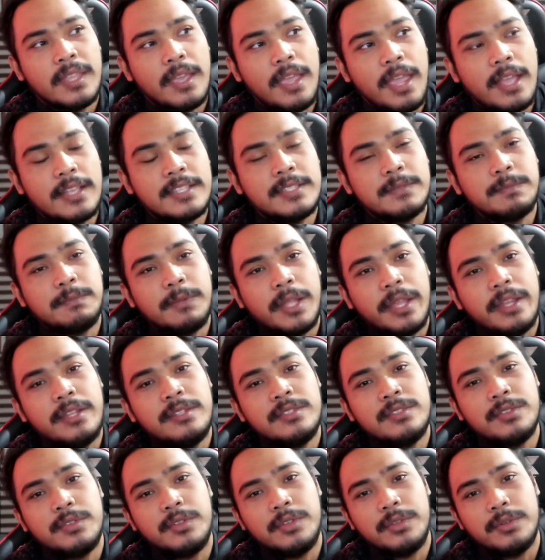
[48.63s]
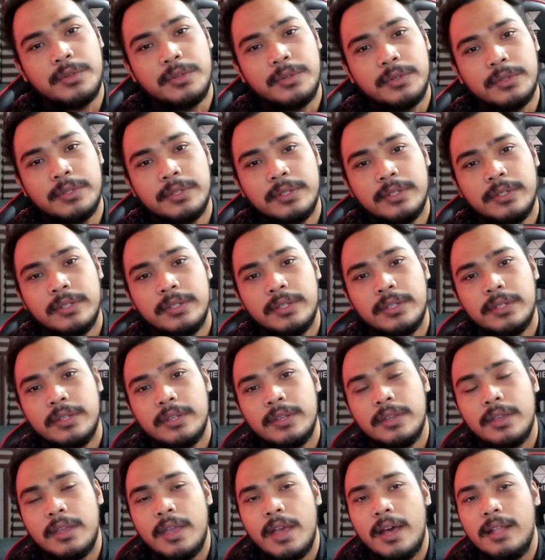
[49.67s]
explain to you
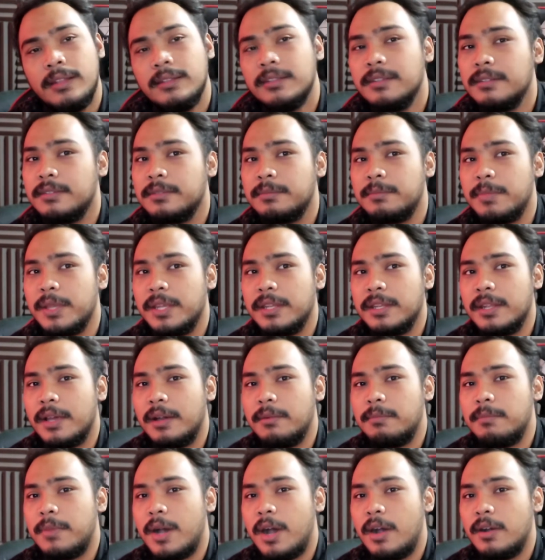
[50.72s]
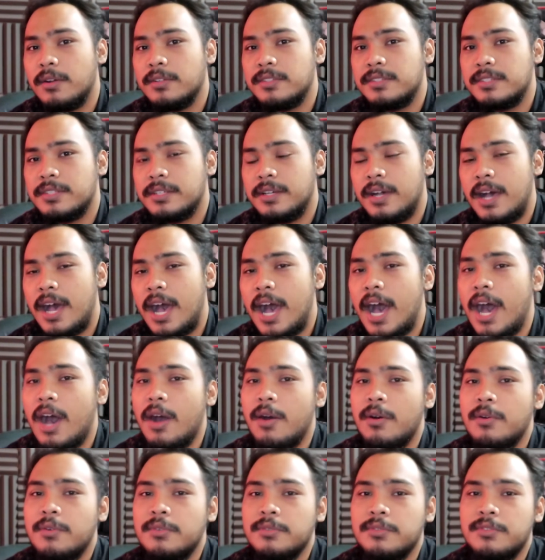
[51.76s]
a little bit about
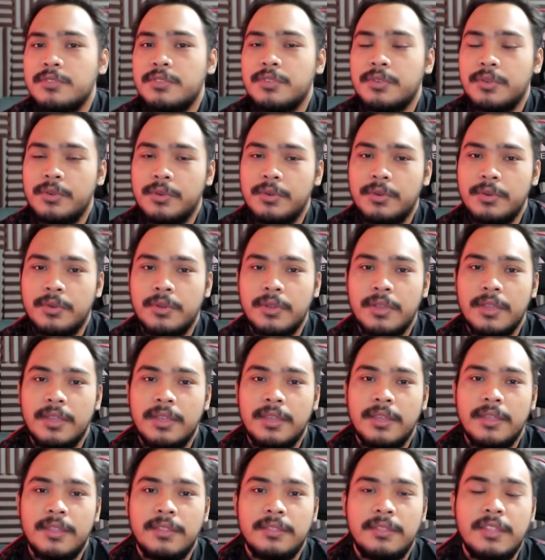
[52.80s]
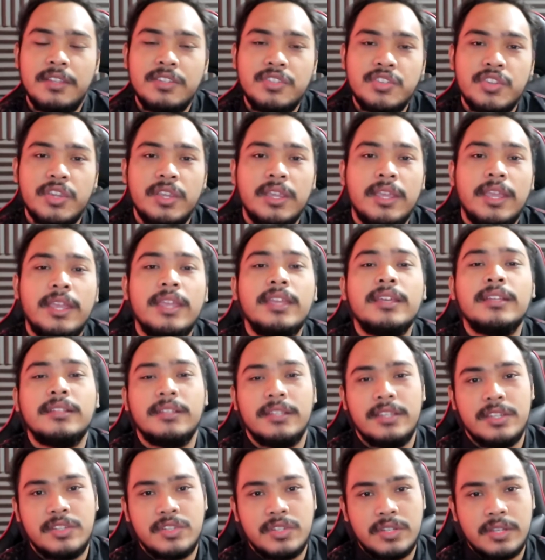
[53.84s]
how to teaching
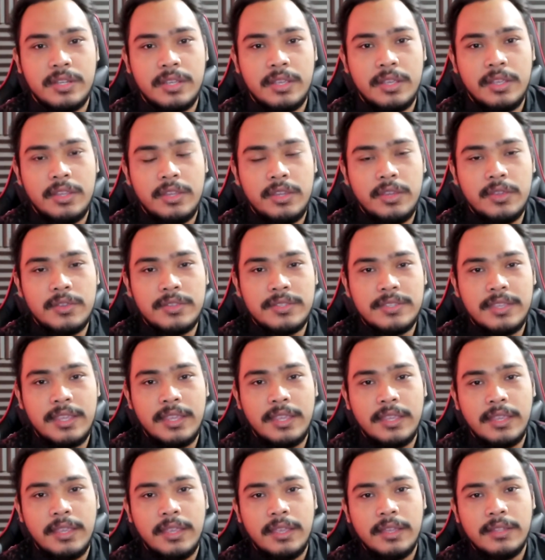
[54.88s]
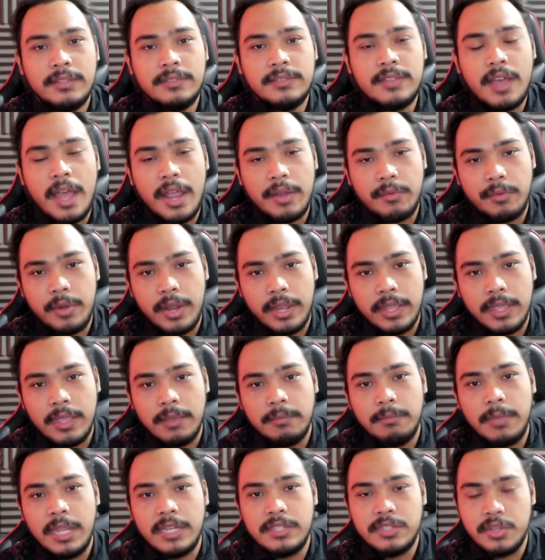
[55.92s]
English using direct
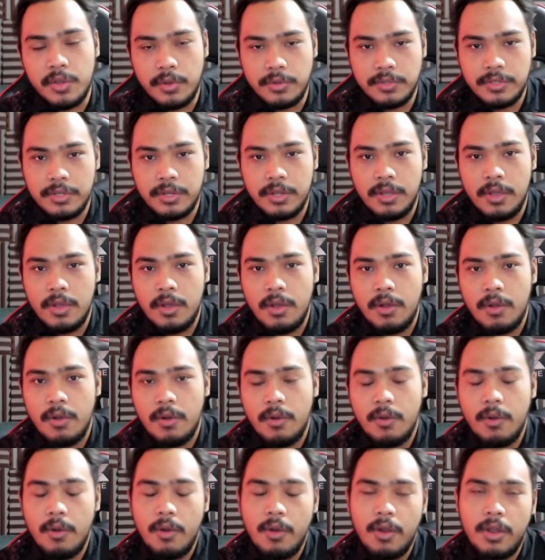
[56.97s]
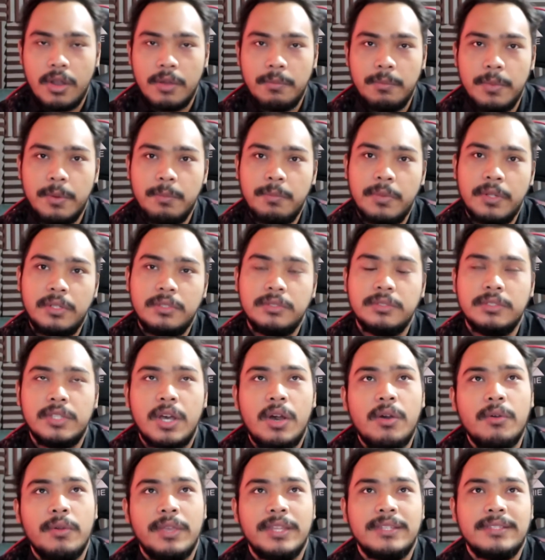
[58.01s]
method, or people
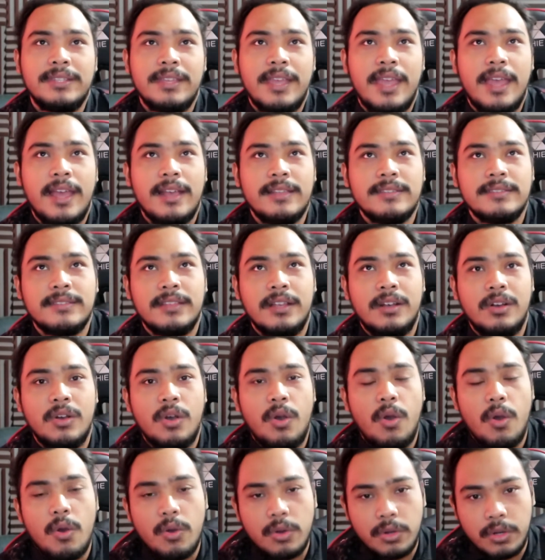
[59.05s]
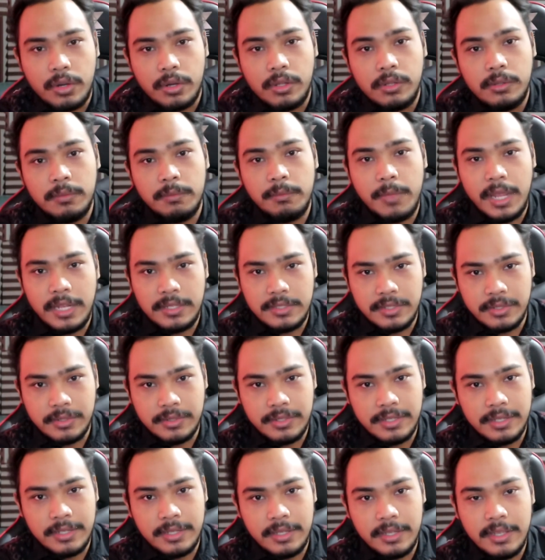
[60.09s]
know it as an oral
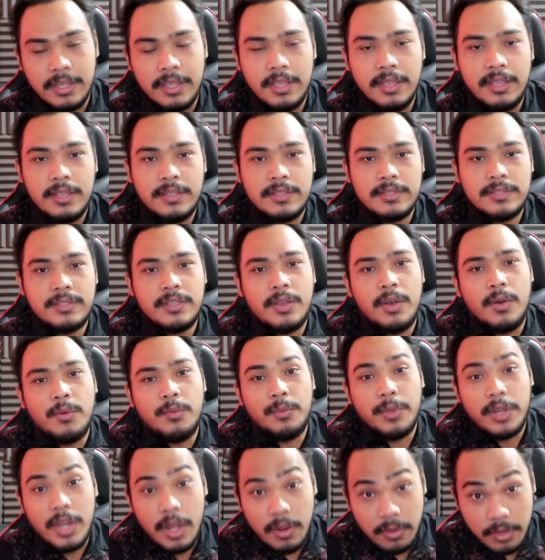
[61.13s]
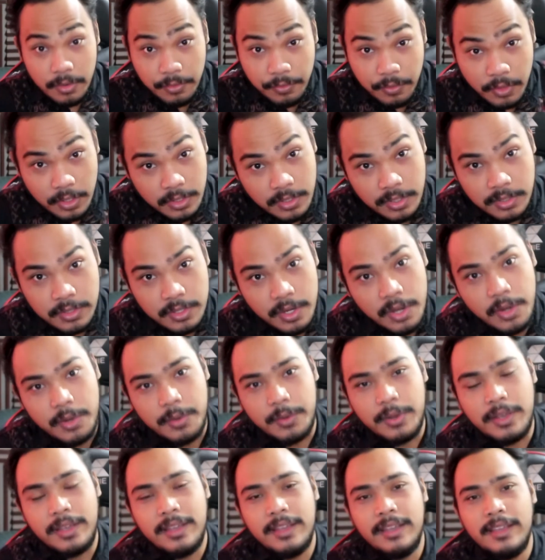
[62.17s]
method. So without further ado,